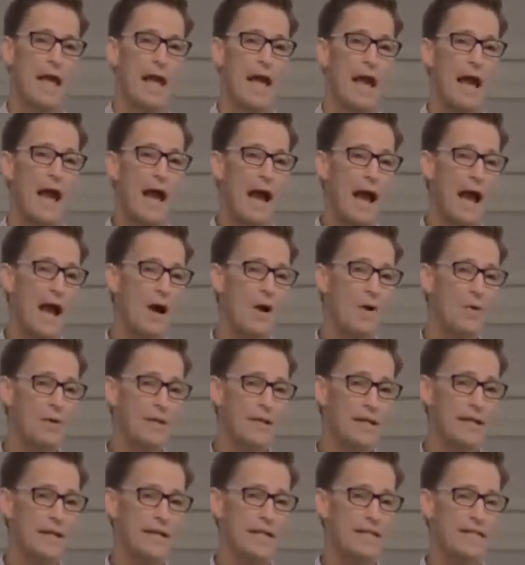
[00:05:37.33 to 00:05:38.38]
How
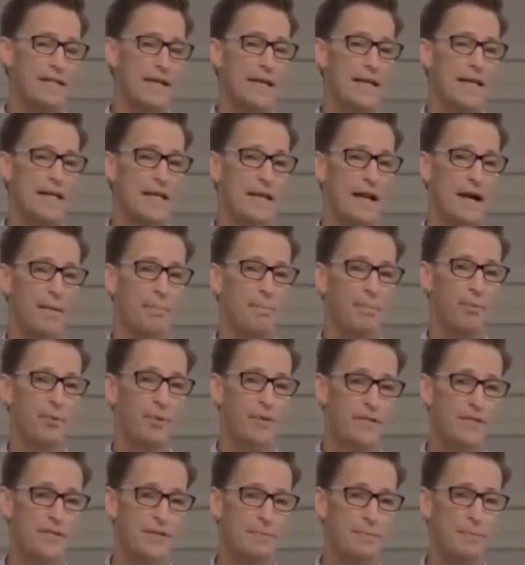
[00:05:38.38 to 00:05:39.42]
can I take a
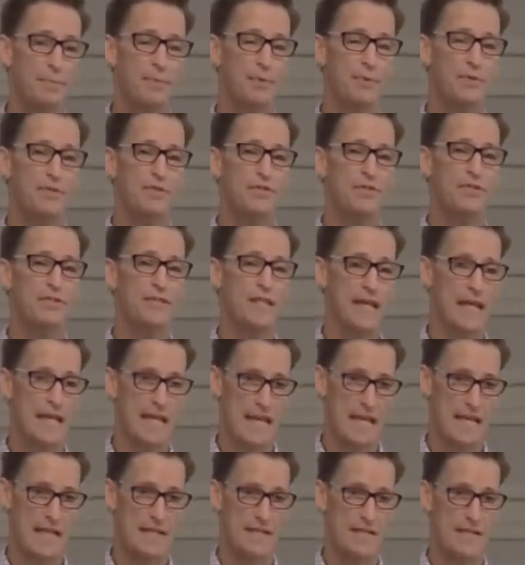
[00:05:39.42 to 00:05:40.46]
principled
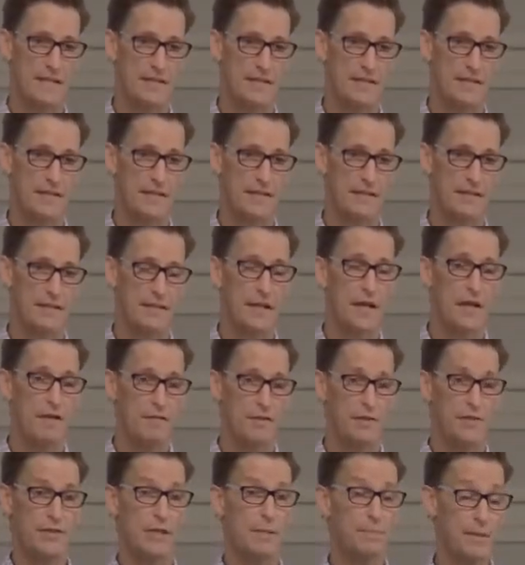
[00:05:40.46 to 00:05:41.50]
stand for
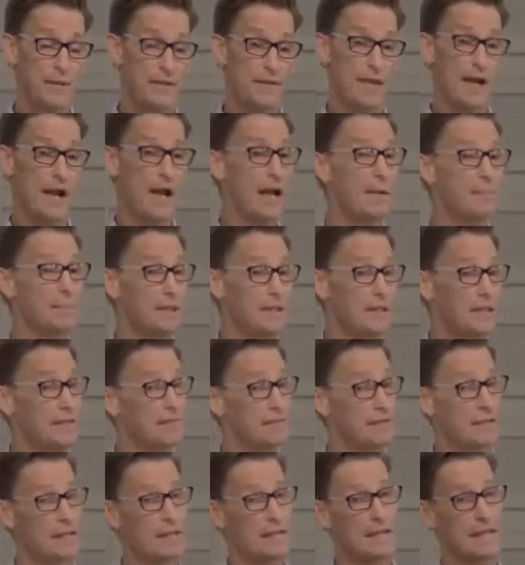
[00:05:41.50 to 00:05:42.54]
something that I believe
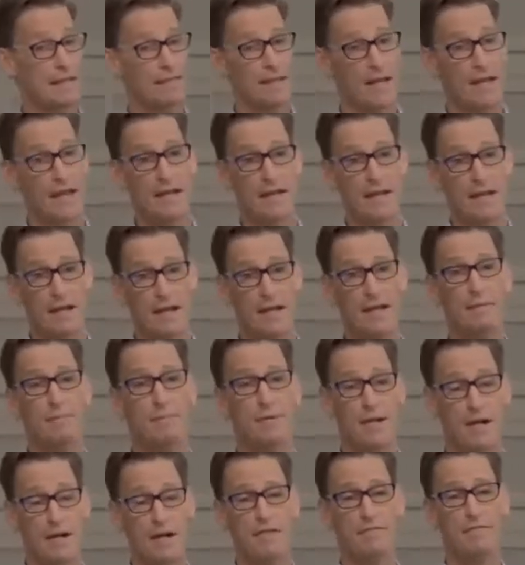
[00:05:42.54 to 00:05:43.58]
in and that I'm
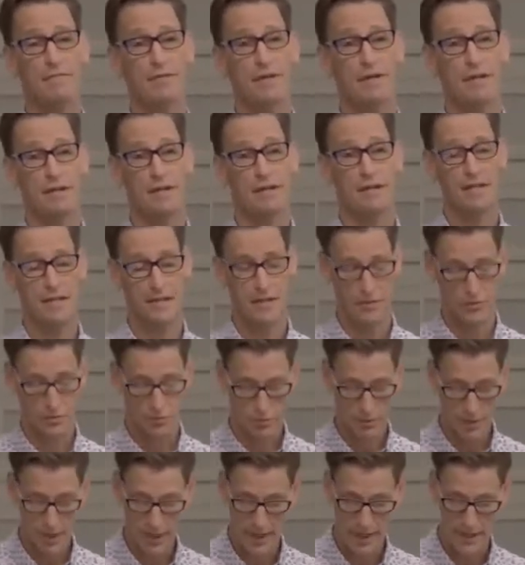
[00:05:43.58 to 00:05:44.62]
confident is
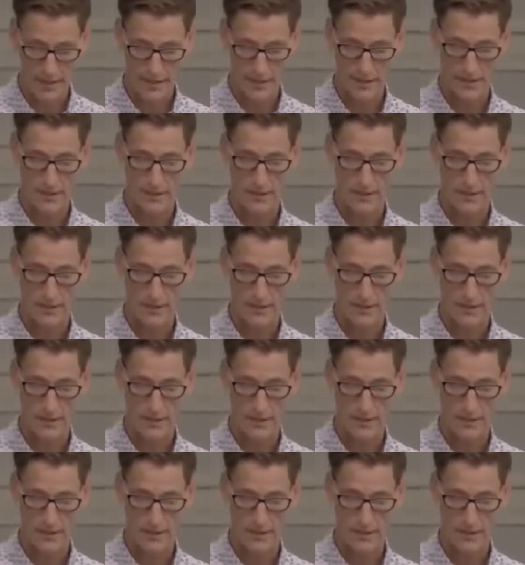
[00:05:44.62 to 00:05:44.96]
right?